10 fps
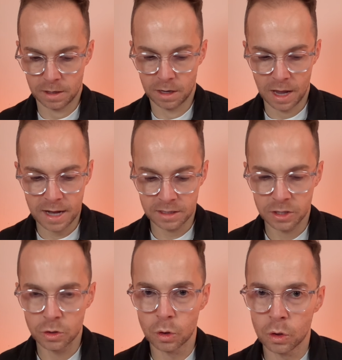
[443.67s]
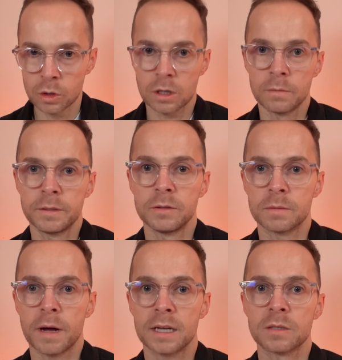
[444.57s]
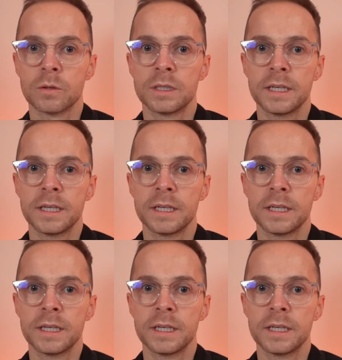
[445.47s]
Enter your computer password